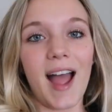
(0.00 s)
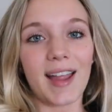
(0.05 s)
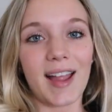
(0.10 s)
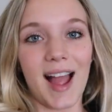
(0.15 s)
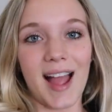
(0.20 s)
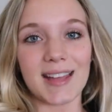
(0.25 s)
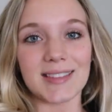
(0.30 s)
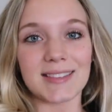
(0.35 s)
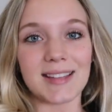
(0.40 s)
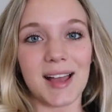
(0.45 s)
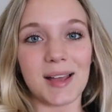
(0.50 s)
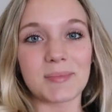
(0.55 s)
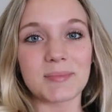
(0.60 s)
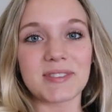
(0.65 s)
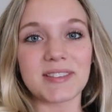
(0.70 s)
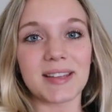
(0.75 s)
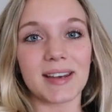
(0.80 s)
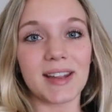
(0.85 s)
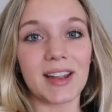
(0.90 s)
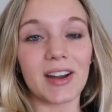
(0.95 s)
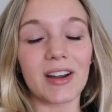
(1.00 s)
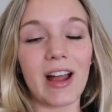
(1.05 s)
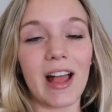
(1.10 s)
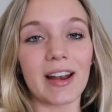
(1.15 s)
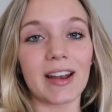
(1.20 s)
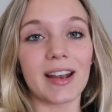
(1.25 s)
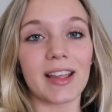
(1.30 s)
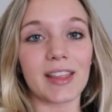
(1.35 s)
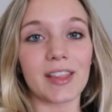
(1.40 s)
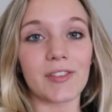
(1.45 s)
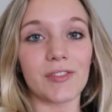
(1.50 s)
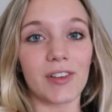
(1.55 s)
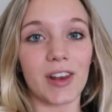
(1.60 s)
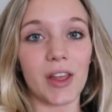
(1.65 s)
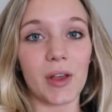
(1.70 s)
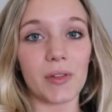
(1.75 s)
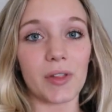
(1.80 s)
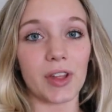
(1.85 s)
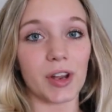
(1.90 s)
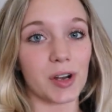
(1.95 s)
Hi guys, I'm sitting here editing the
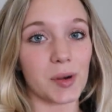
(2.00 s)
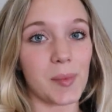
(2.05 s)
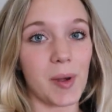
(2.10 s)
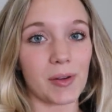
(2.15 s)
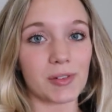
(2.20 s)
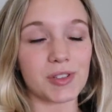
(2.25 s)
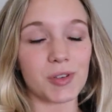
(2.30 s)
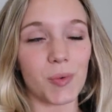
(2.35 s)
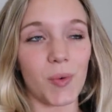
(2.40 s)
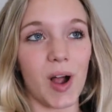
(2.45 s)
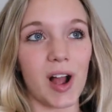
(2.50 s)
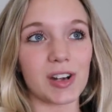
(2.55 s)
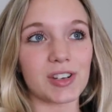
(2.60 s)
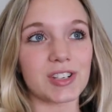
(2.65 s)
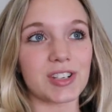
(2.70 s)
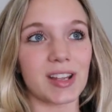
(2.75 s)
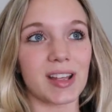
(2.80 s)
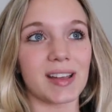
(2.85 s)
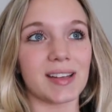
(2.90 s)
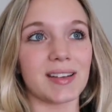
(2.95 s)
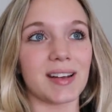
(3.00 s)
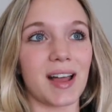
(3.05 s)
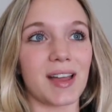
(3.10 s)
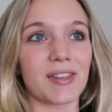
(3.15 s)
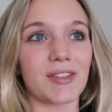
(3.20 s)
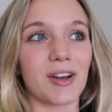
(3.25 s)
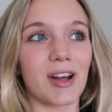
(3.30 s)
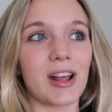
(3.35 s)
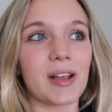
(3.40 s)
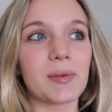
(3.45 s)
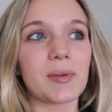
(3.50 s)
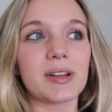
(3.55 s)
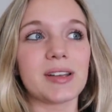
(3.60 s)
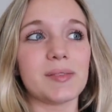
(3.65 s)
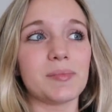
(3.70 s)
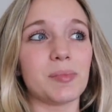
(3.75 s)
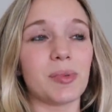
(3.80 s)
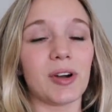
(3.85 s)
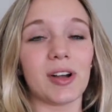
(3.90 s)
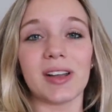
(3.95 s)
video that you're about to watch, and I thought I
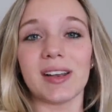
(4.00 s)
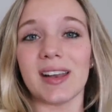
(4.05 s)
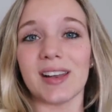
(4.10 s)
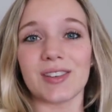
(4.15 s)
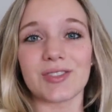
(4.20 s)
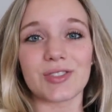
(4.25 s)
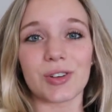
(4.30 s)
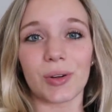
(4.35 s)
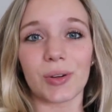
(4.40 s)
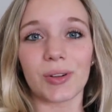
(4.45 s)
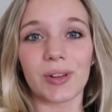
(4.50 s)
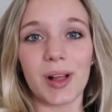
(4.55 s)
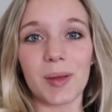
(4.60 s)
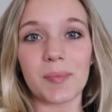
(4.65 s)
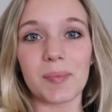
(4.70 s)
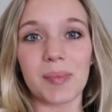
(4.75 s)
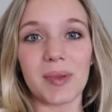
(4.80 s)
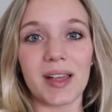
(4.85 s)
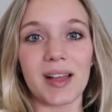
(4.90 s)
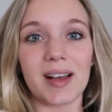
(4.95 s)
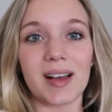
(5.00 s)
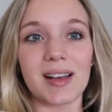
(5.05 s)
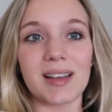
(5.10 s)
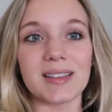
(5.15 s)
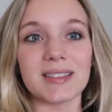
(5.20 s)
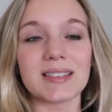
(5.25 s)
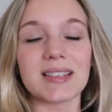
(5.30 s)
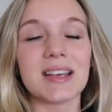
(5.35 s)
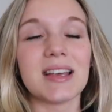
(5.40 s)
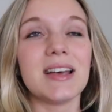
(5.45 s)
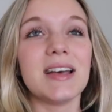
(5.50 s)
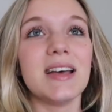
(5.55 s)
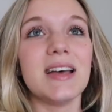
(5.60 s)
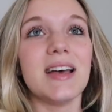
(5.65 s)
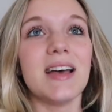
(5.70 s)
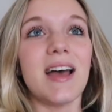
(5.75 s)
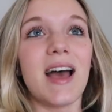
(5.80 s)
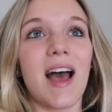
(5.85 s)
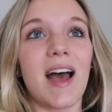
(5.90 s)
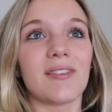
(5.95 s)
would put an intro clip because
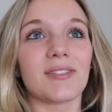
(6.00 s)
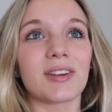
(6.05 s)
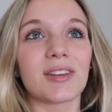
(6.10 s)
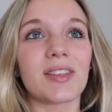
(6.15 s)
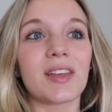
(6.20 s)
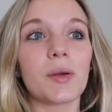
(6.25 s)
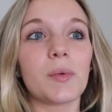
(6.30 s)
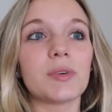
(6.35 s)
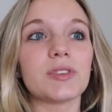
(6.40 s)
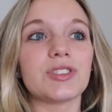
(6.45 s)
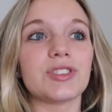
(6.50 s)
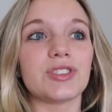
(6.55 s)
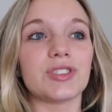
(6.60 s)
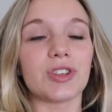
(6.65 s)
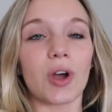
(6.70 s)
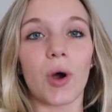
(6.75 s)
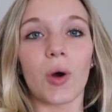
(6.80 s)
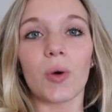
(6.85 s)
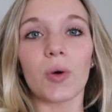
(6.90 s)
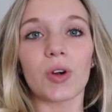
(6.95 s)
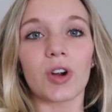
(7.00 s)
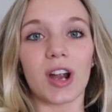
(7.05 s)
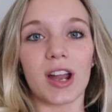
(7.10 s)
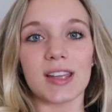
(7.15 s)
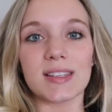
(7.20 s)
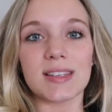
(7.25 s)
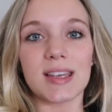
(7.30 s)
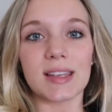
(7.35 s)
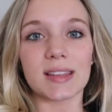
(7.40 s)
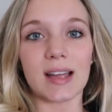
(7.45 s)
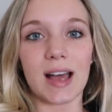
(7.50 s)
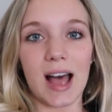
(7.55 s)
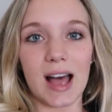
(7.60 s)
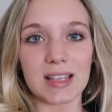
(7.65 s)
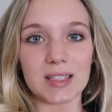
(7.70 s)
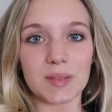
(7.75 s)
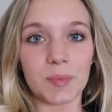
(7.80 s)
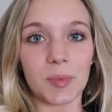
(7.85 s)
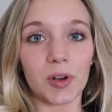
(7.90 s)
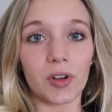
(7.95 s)
everything was so crazy at the
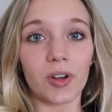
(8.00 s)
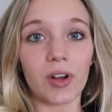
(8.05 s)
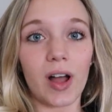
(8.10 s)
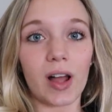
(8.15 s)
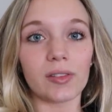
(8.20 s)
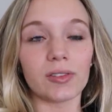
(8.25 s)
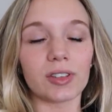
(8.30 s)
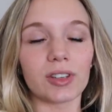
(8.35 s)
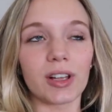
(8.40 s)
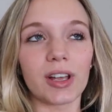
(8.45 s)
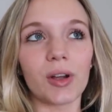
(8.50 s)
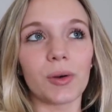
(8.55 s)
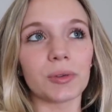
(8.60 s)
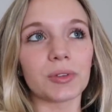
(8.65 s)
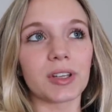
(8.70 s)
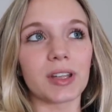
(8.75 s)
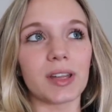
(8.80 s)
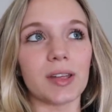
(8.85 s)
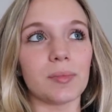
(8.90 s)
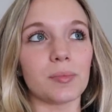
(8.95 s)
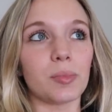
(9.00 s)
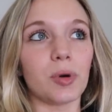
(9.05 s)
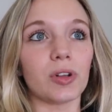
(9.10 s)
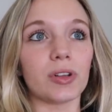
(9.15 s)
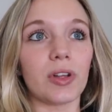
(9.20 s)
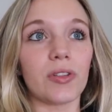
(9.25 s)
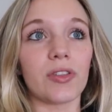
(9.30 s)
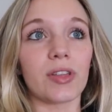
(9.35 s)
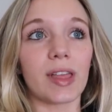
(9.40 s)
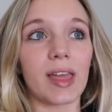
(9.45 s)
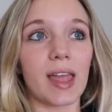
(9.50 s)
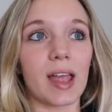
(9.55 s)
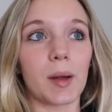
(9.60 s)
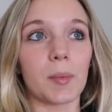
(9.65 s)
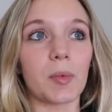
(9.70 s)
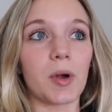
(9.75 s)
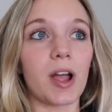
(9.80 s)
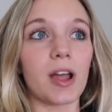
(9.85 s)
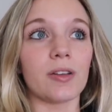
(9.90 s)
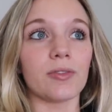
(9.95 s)
hospital. I really only pulled out the
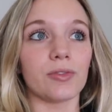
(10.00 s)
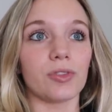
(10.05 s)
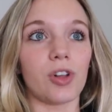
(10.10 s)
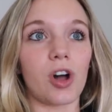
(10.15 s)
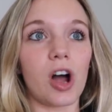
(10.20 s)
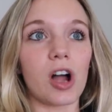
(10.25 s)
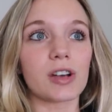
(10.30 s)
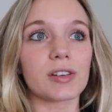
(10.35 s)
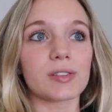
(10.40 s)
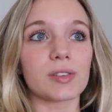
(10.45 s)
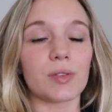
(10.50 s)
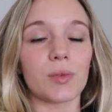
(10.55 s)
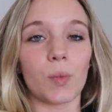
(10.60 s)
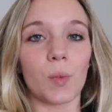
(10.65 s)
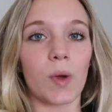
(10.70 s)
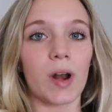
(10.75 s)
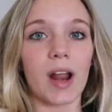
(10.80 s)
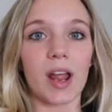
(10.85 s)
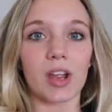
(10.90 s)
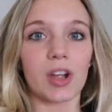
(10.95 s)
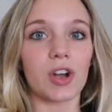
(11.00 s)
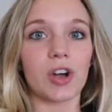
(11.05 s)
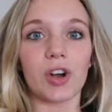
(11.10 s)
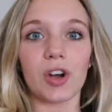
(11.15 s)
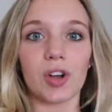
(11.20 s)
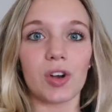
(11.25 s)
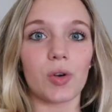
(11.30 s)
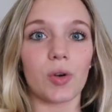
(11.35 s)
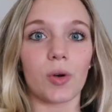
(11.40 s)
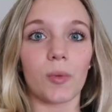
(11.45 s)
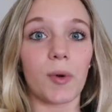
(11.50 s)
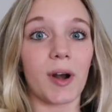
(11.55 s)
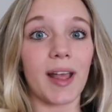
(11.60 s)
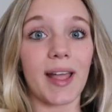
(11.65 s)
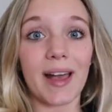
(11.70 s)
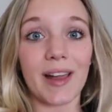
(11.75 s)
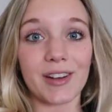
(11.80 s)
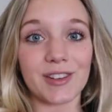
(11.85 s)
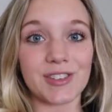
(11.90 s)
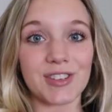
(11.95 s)
camera and vlogged when I could or when I
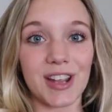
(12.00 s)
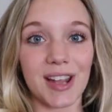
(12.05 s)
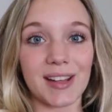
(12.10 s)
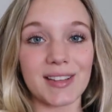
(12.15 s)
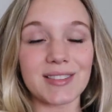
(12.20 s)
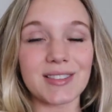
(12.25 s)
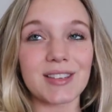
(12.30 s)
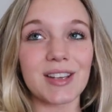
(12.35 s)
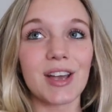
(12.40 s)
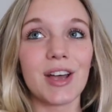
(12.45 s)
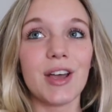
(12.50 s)
had a chance,